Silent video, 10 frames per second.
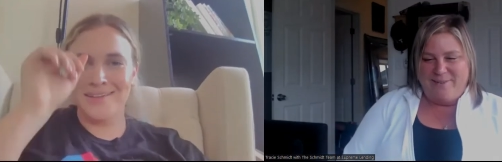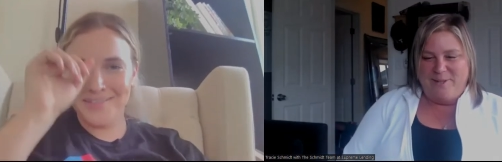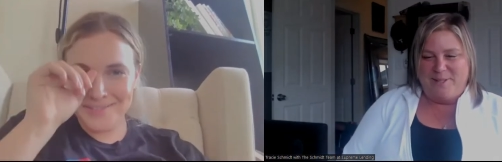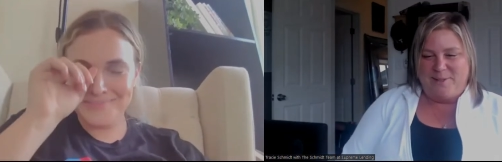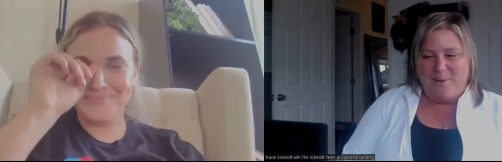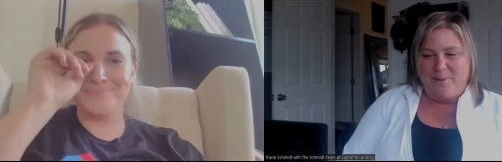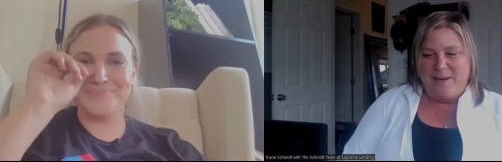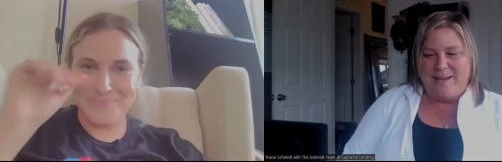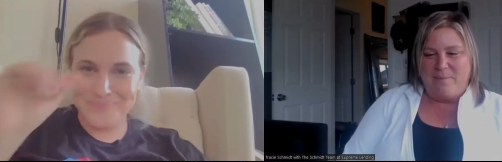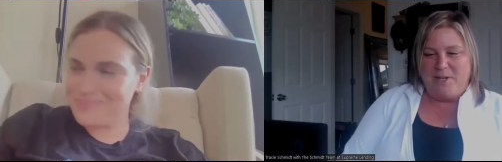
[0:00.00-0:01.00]
Speaker 1: it was so
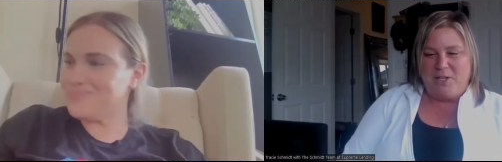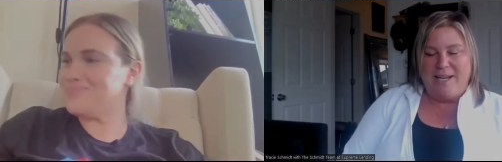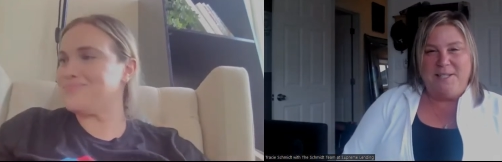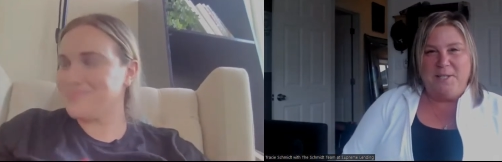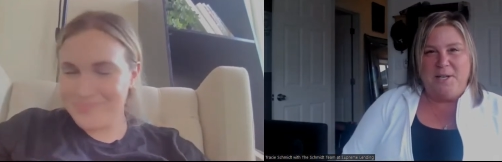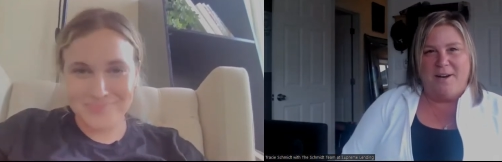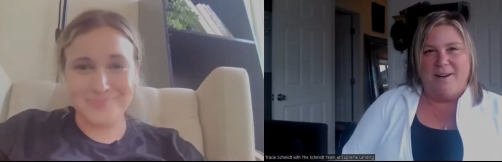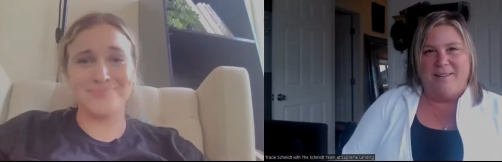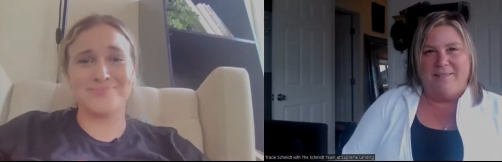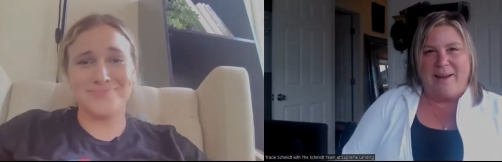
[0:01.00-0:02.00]
much
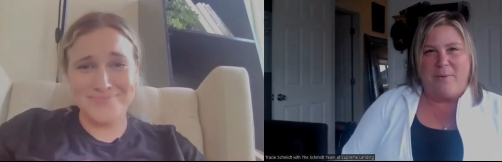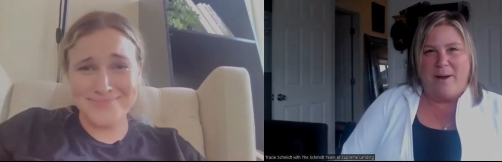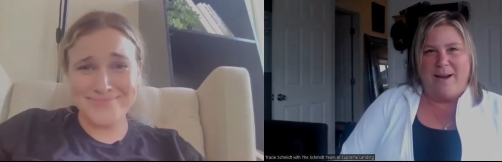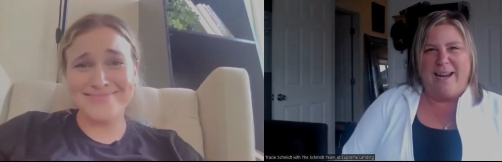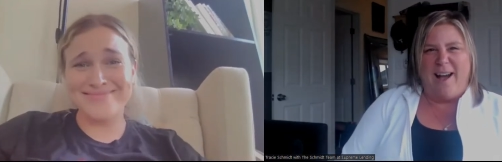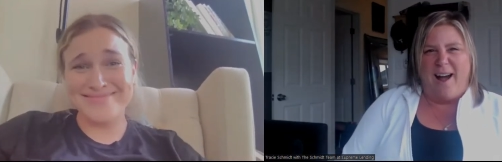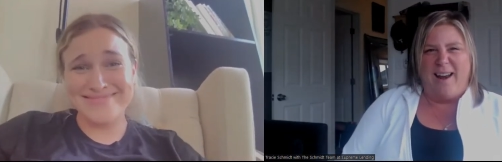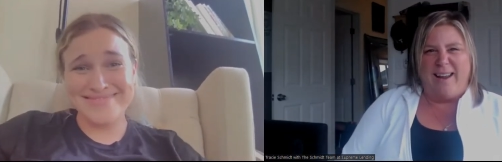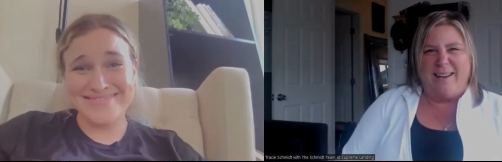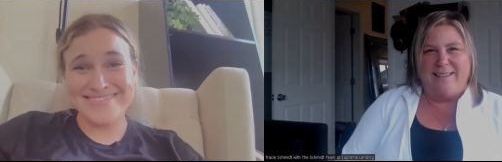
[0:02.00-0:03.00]
easier like when I got
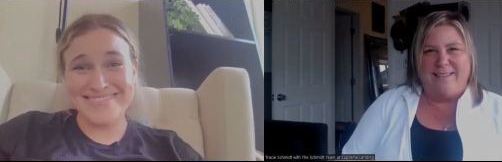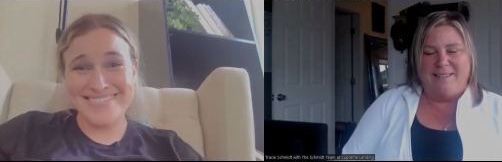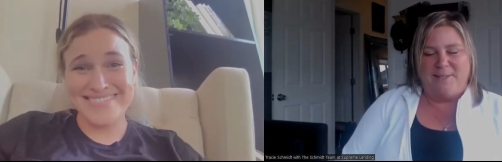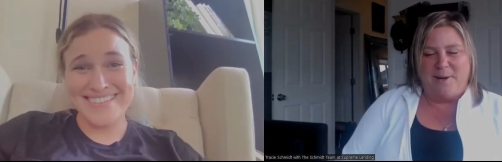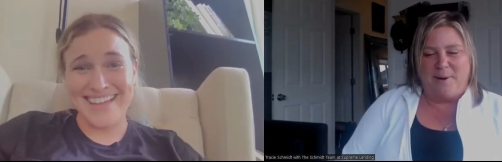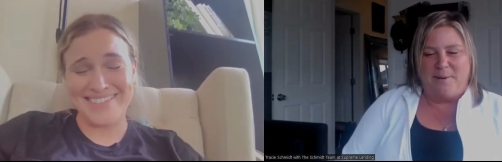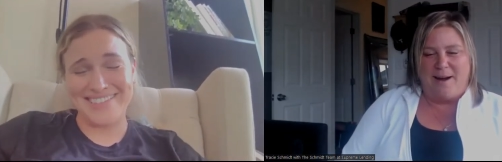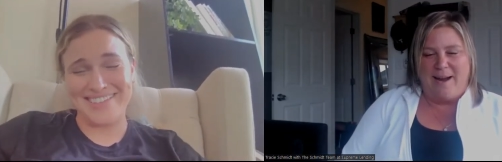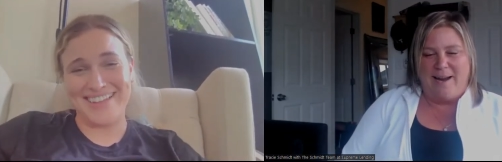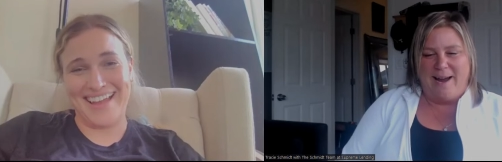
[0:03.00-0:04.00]
it. So mm-hmm.
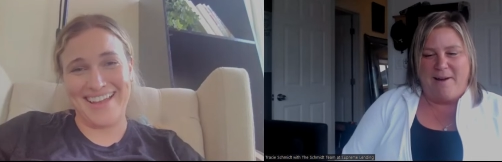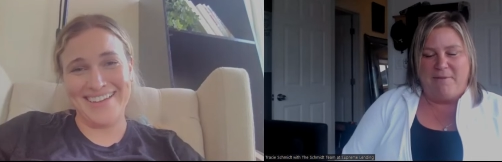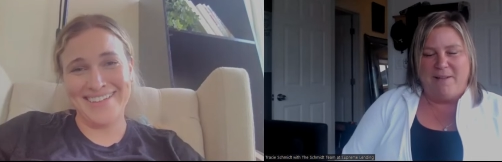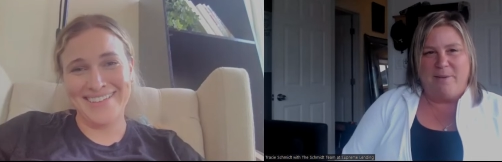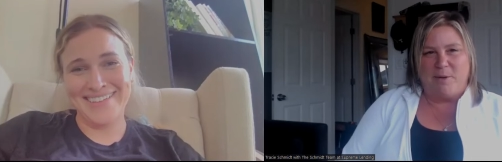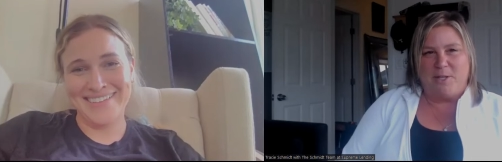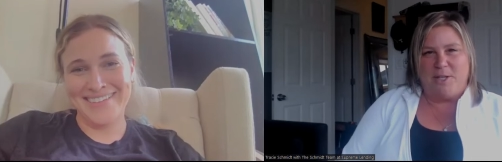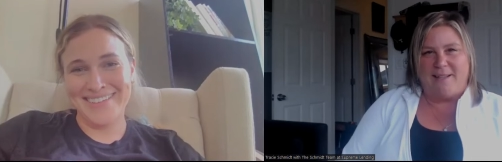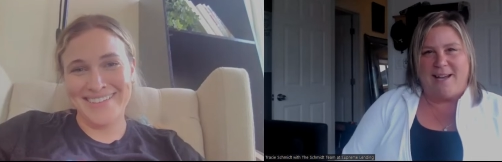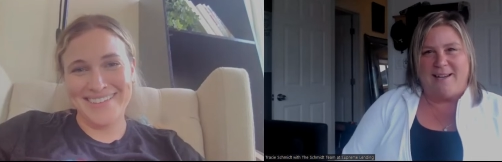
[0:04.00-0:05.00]
I, I really
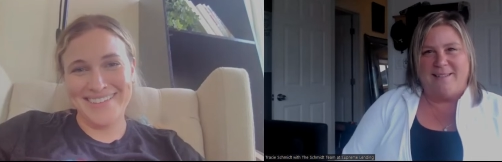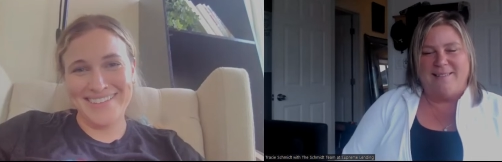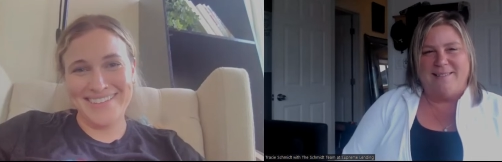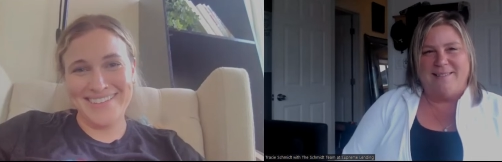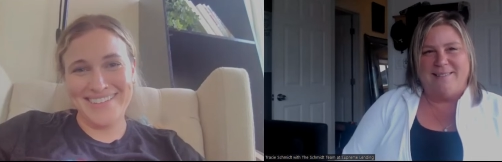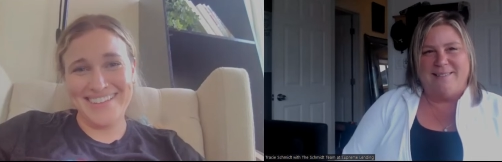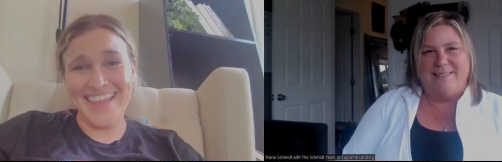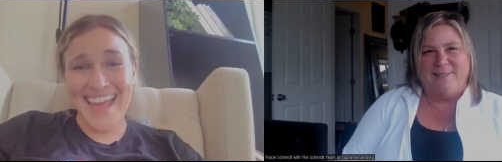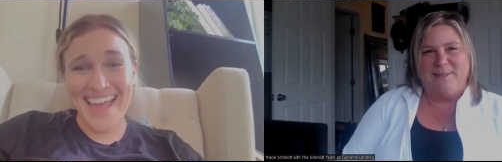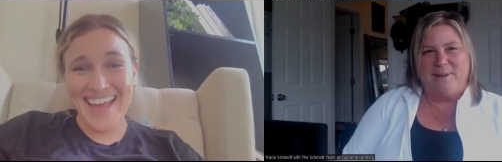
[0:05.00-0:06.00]
appreciate that.
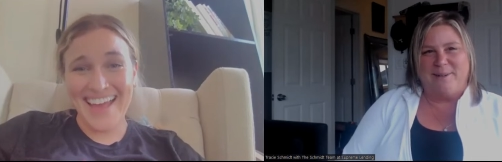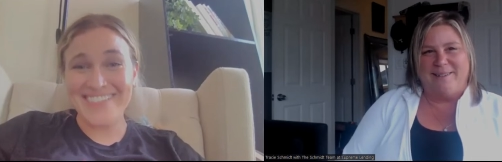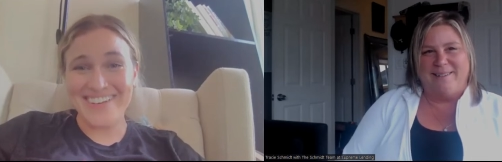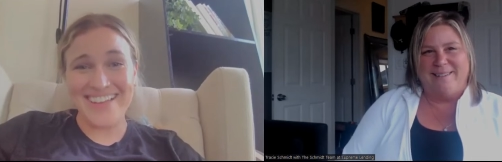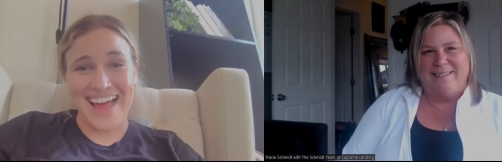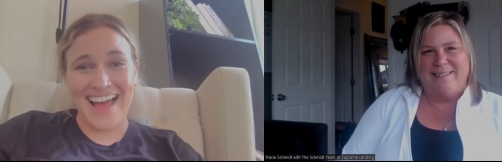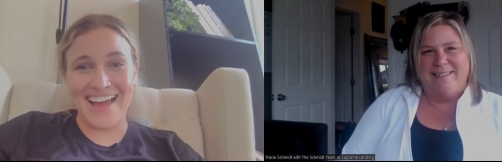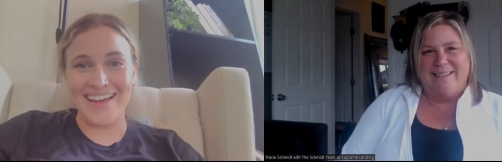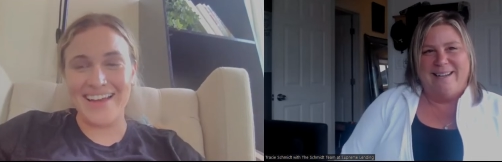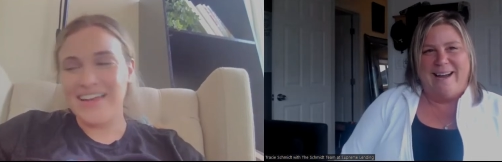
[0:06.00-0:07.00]
Speaker 2: Yay, I'm so glad.
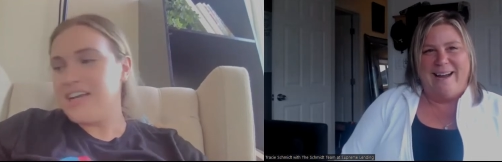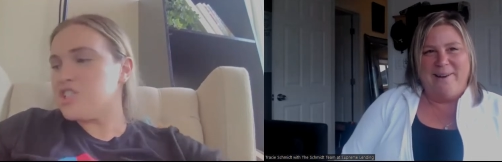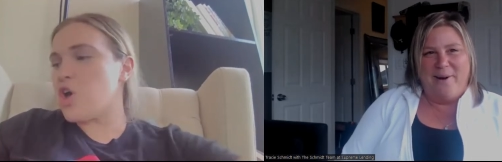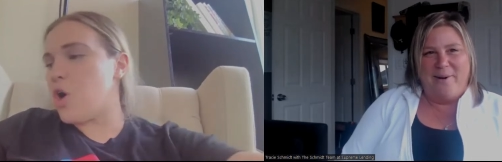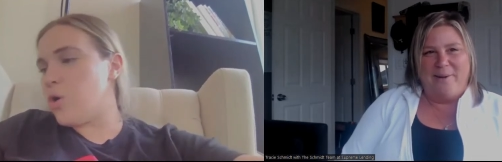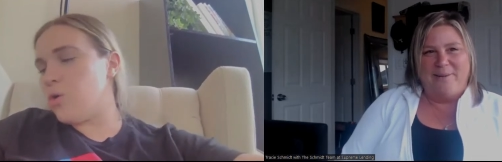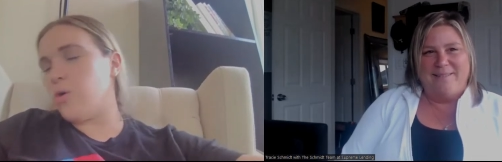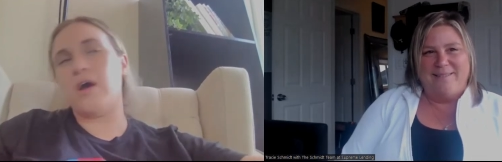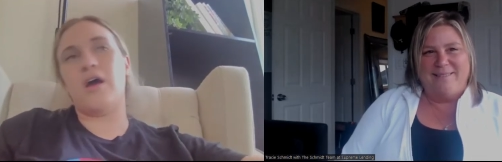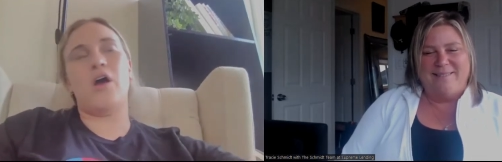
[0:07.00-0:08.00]
I so,
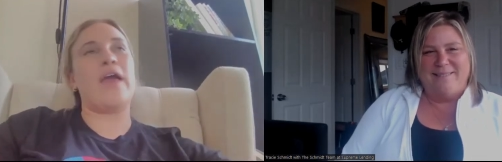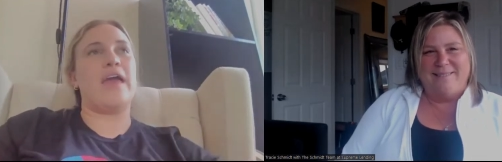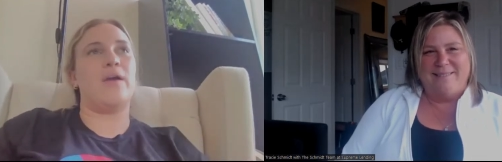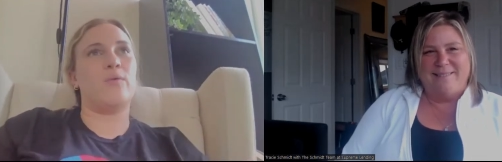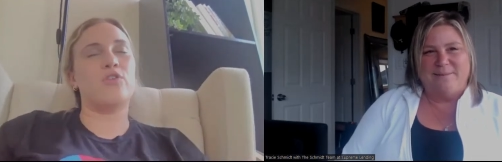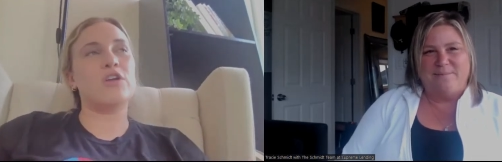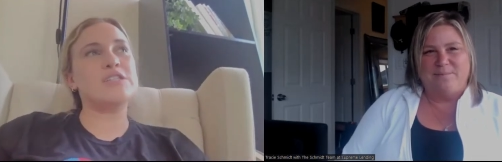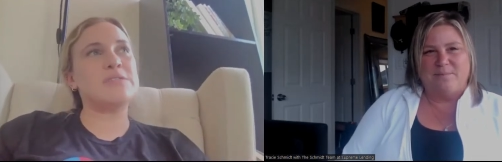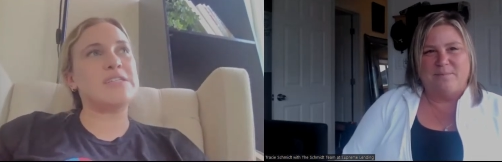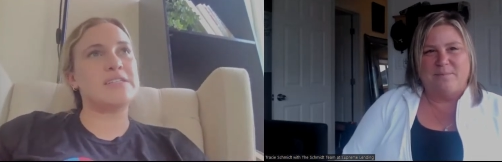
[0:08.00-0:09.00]
know. okay, Charisma
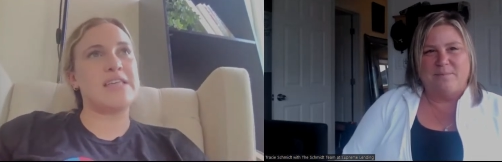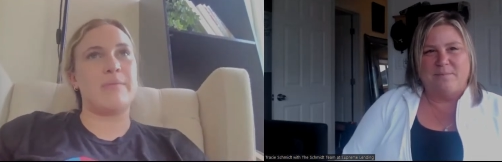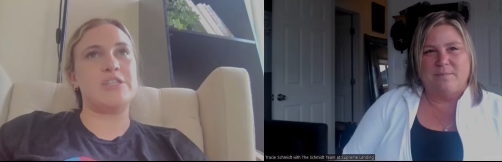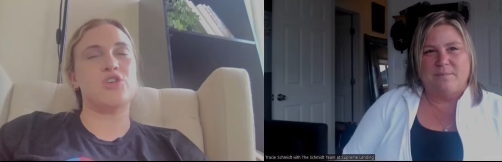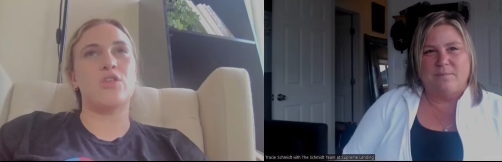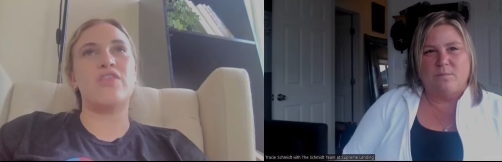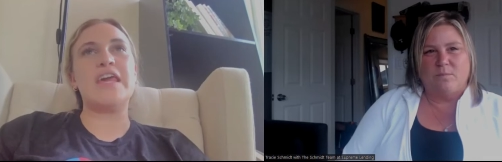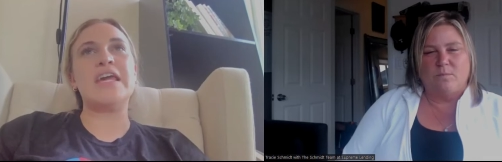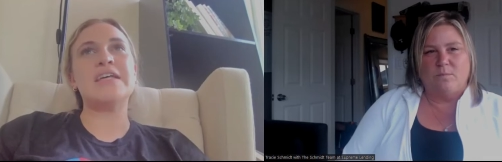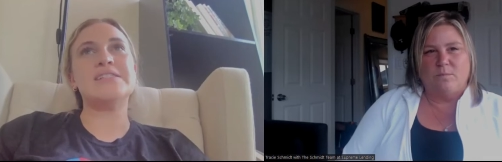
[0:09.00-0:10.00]
Styles Academy. So, the
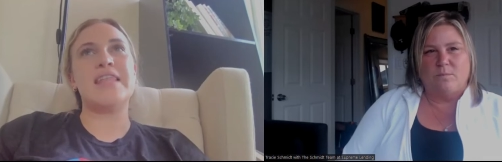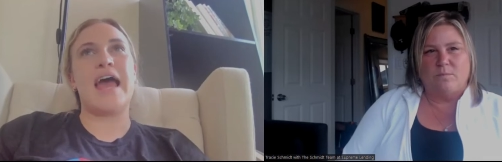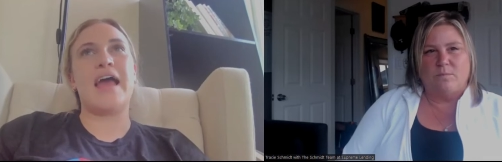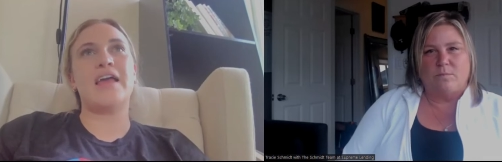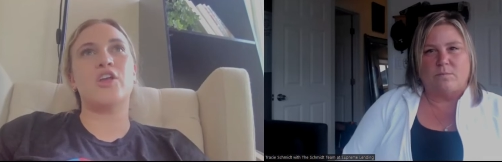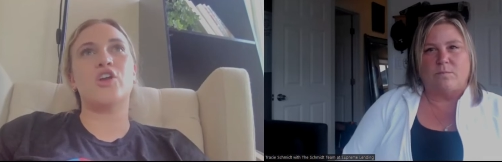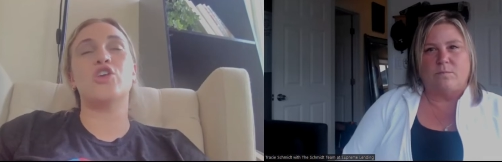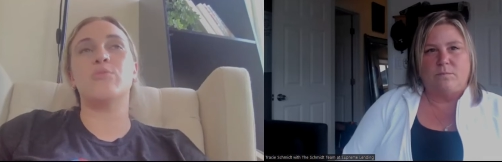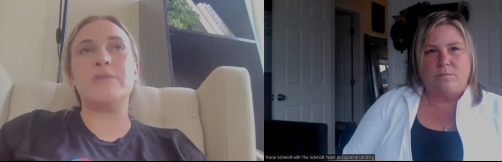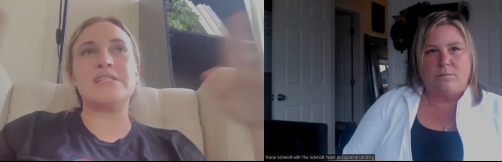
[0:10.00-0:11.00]
things that your
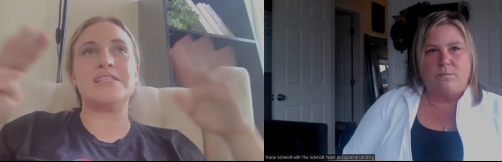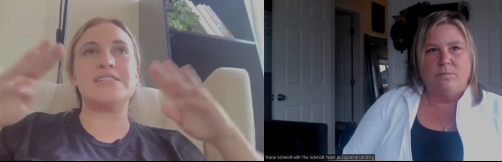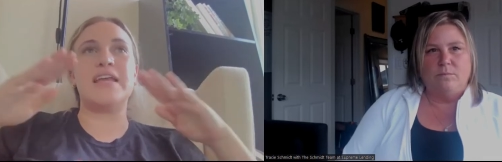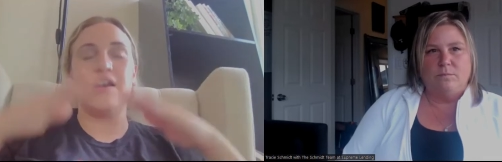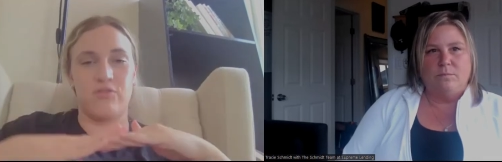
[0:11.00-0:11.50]
humans can sign up